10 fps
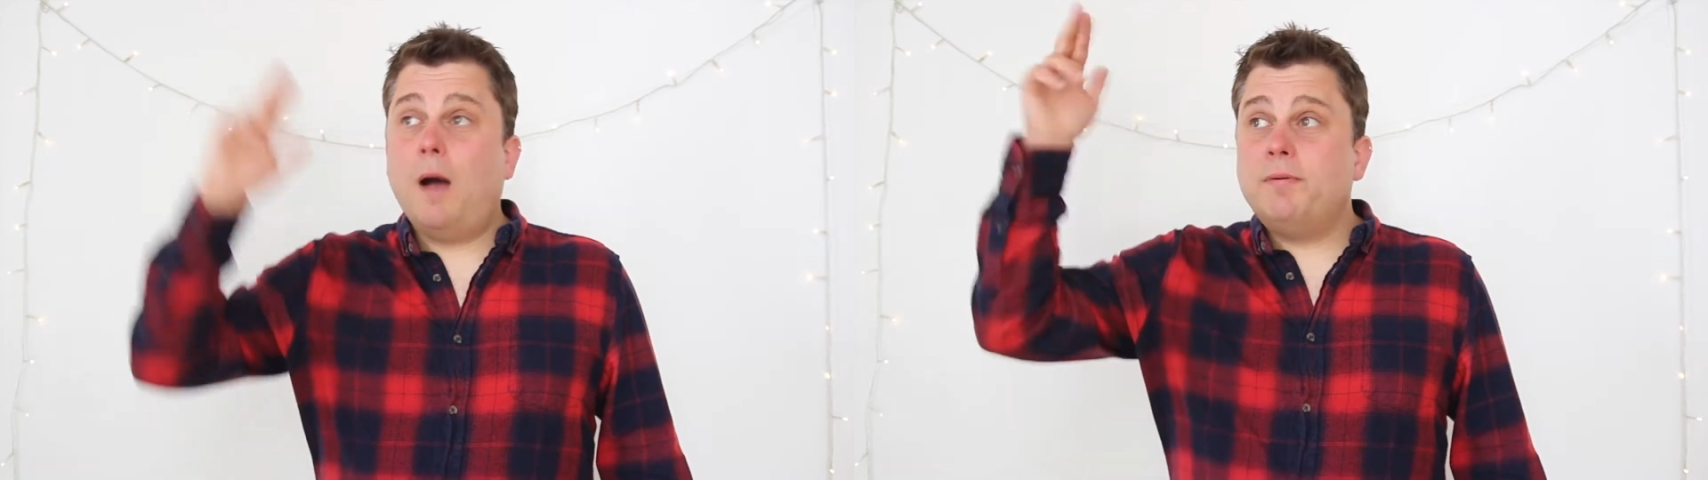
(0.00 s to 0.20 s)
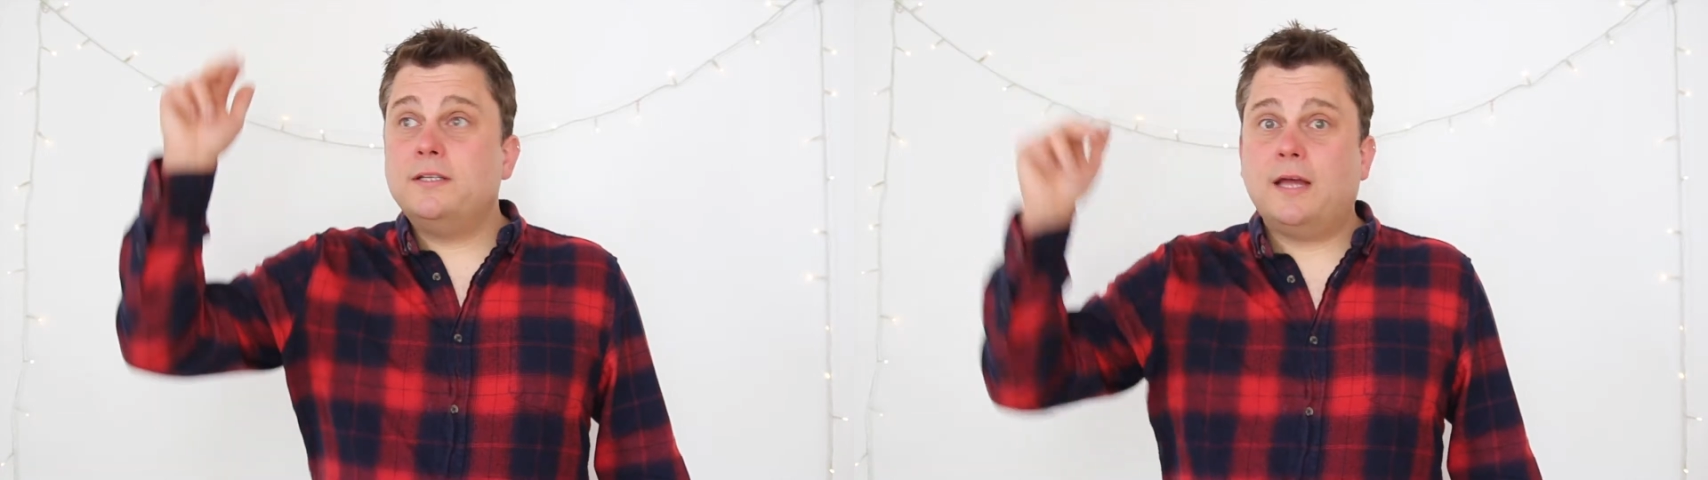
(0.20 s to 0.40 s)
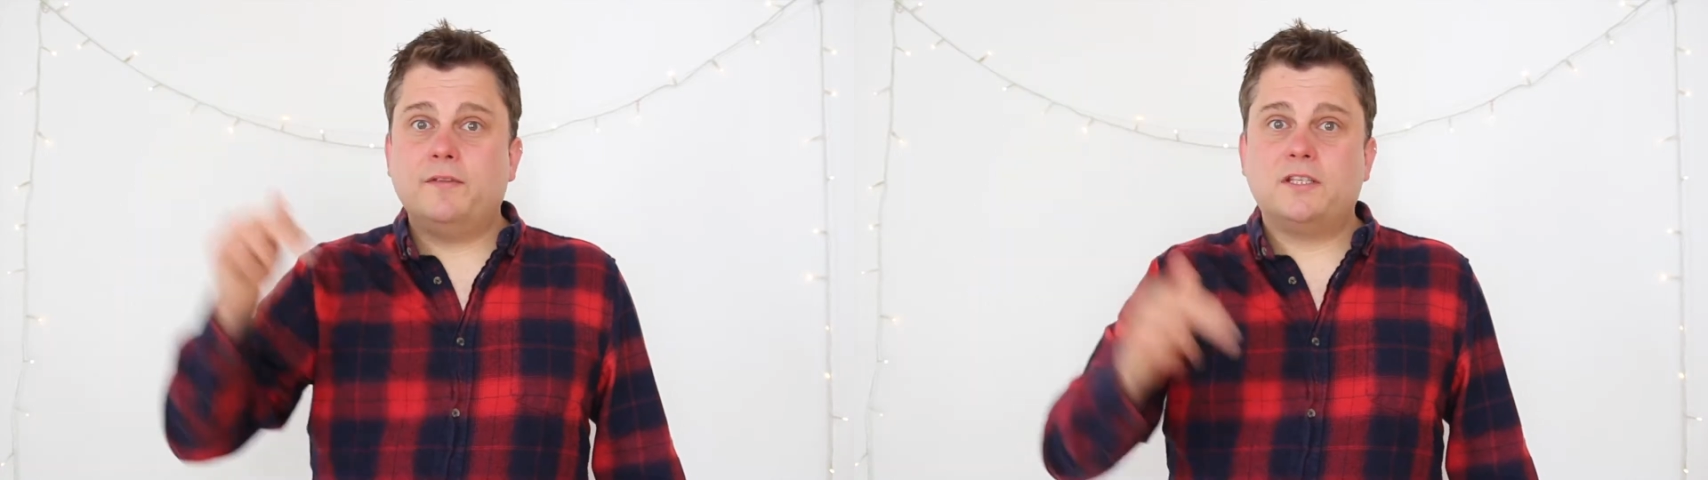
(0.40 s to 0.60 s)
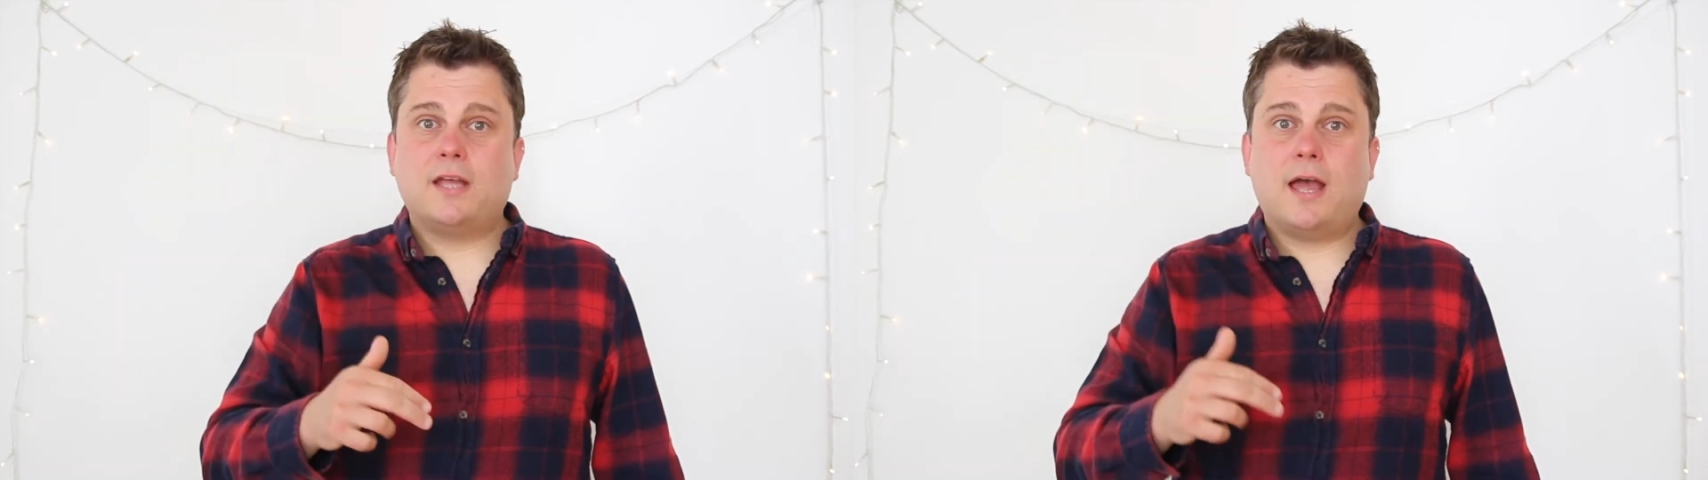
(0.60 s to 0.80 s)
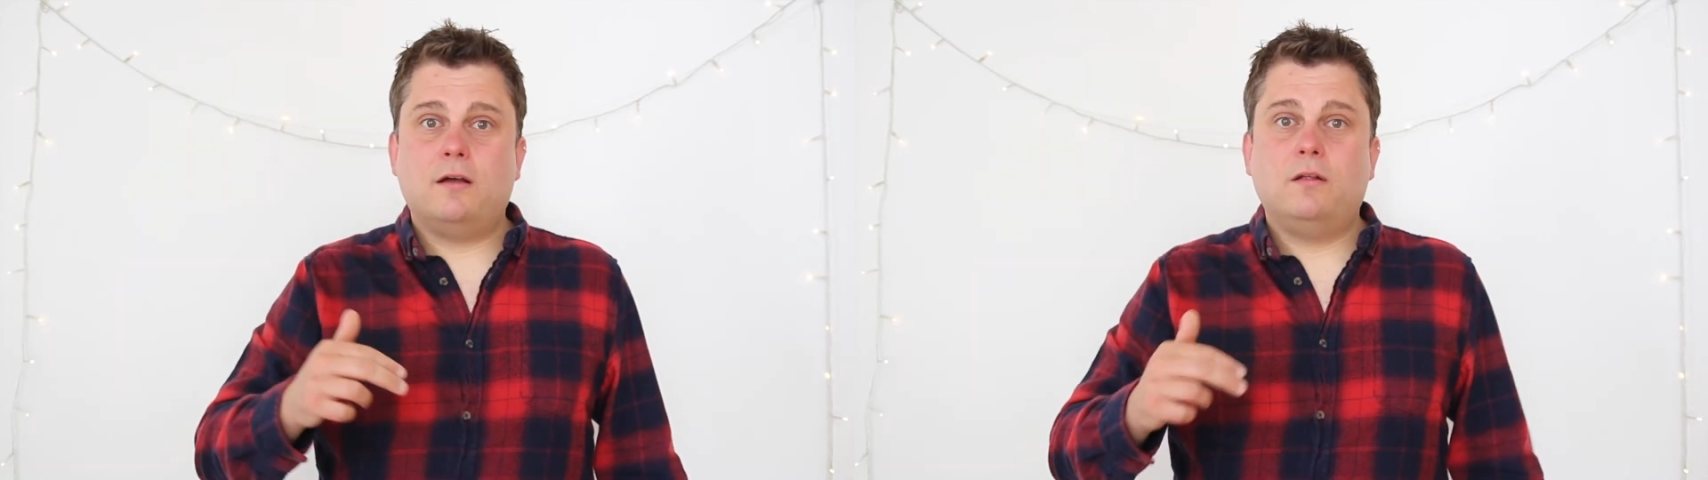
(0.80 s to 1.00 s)
up and down the
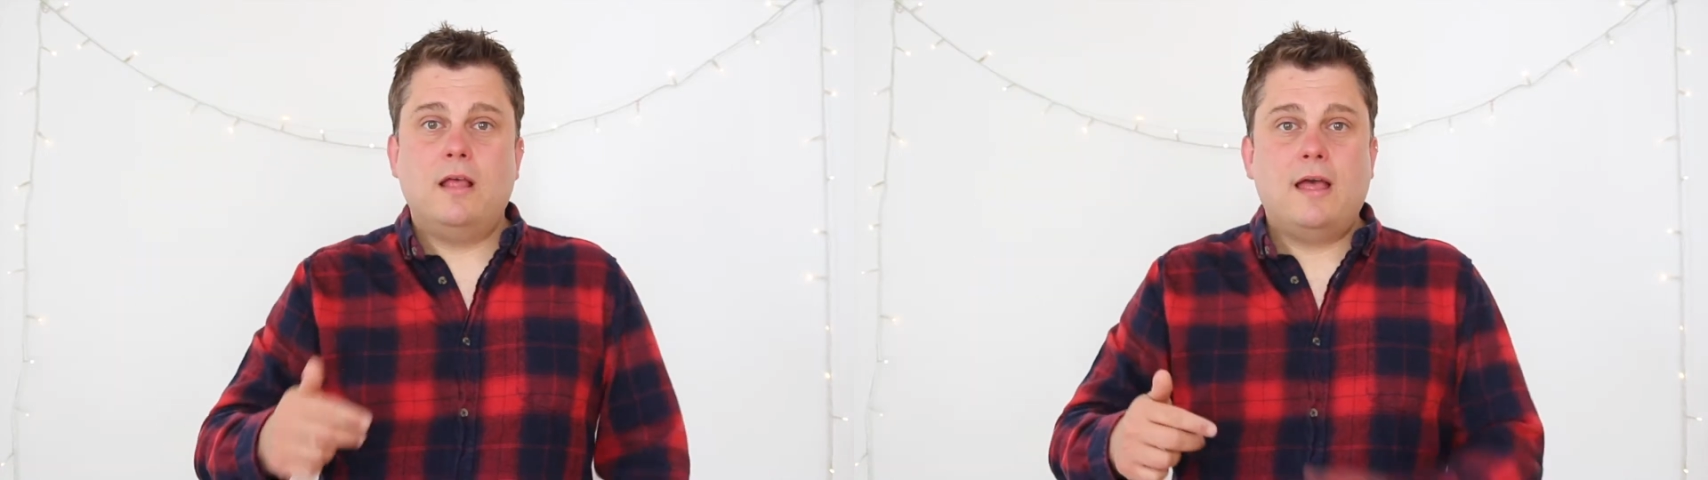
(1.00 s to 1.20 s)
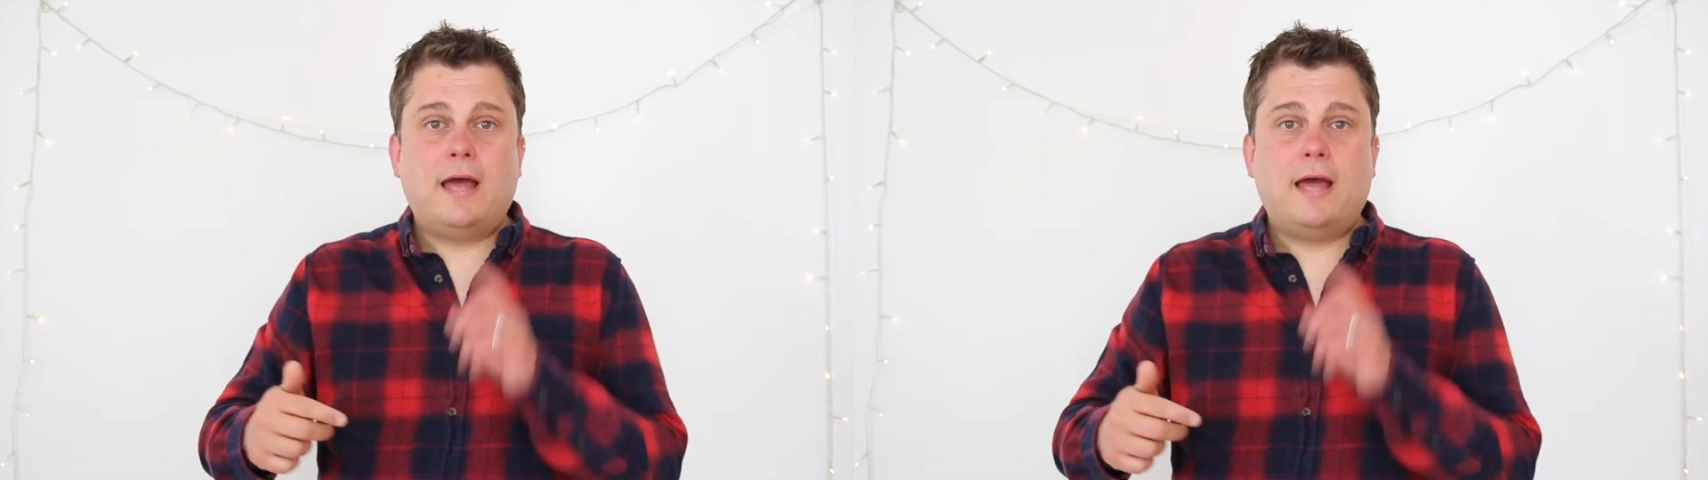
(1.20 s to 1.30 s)
scale